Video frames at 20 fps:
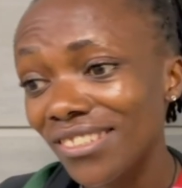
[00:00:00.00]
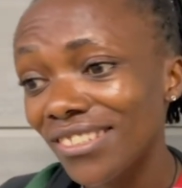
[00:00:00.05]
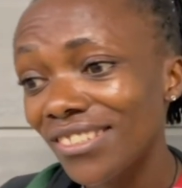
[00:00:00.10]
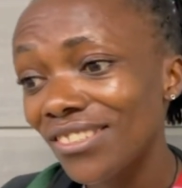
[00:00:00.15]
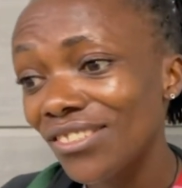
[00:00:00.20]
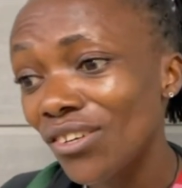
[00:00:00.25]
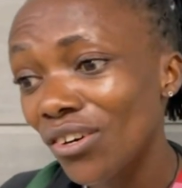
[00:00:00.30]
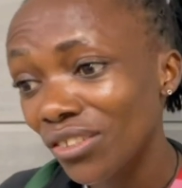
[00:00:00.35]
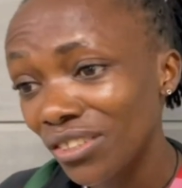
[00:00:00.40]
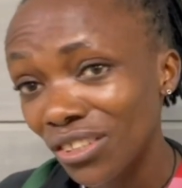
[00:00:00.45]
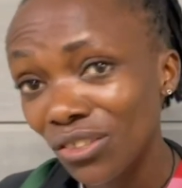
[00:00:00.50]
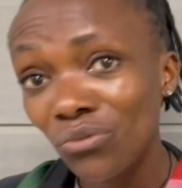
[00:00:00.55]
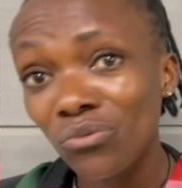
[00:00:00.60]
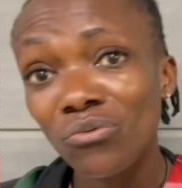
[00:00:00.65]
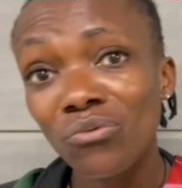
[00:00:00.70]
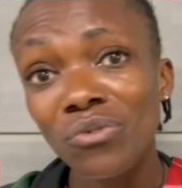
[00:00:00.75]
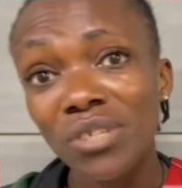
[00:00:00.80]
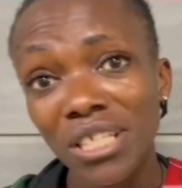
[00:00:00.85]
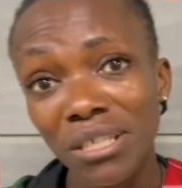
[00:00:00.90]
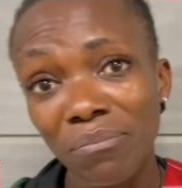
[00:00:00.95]
don't
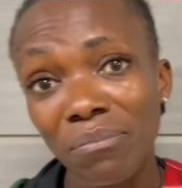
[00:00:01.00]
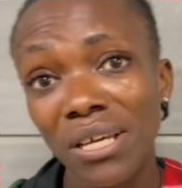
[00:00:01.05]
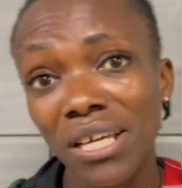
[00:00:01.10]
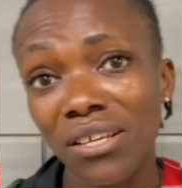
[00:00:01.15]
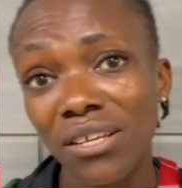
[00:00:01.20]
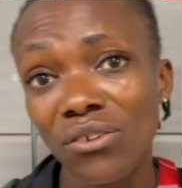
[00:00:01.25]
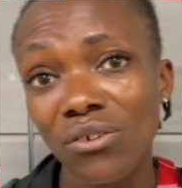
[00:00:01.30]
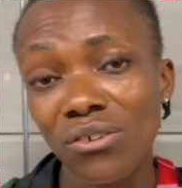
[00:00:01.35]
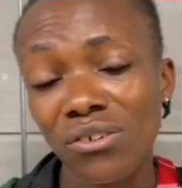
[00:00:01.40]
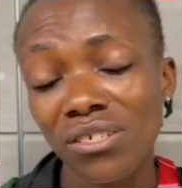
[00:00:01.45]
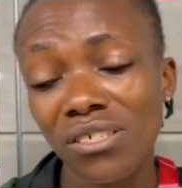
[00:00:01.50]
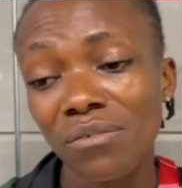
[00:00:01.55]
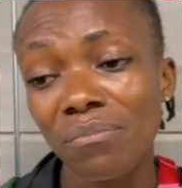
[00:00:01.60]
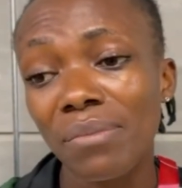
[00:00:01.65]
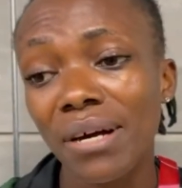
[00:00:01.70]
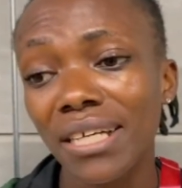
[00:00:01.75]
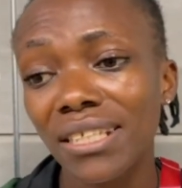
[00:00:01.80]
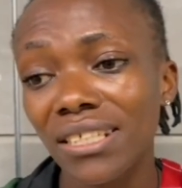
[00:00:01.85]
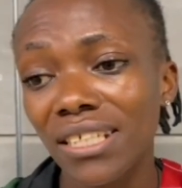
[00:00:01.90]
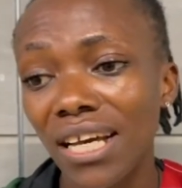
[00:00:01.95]
win medals,
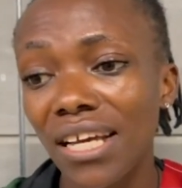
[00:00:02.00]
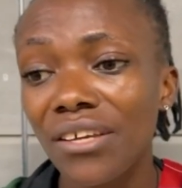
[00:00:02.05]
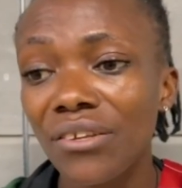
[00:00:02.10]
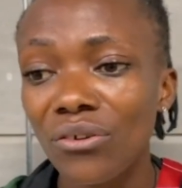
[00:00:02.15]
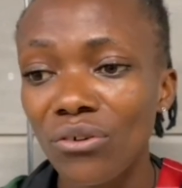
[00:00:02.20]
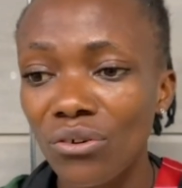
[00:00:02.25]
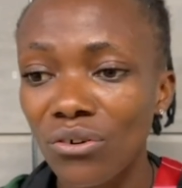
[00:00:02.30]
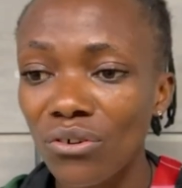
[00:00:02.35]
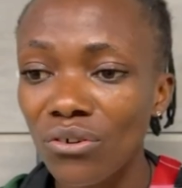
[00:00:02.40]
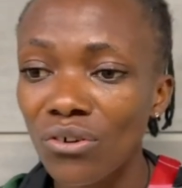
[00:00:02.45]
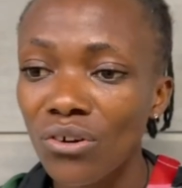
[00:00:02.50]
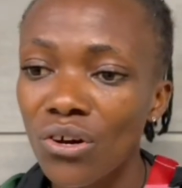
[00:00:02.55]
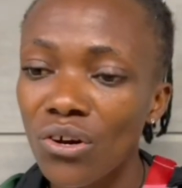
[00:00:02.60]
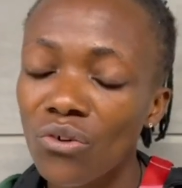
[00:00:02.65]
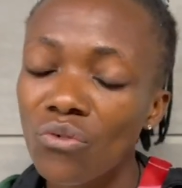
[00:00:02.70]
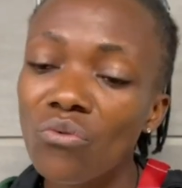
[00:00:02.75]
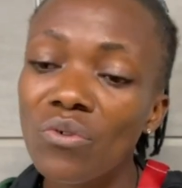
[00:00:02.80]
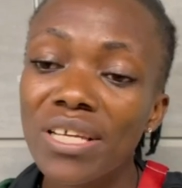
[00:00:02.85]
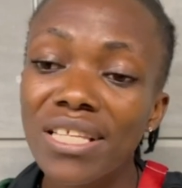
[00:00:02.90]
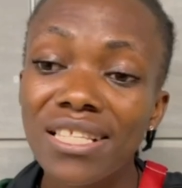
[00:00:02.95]
but I know
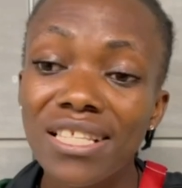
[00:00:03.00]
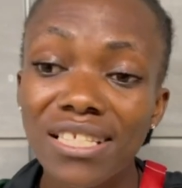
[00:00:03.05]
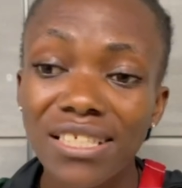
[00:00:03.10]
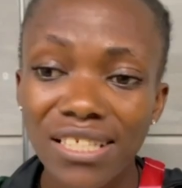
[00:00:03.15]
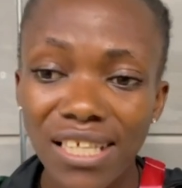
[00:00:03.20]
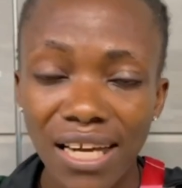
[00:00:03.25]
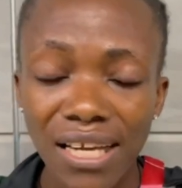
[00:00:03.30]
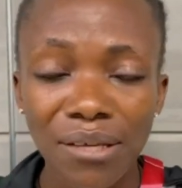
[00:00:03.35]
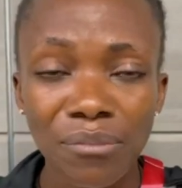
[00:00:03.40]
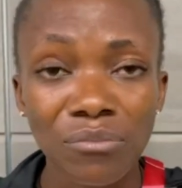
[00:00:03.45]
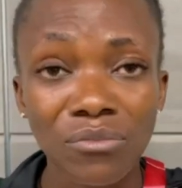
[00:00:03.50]
with time,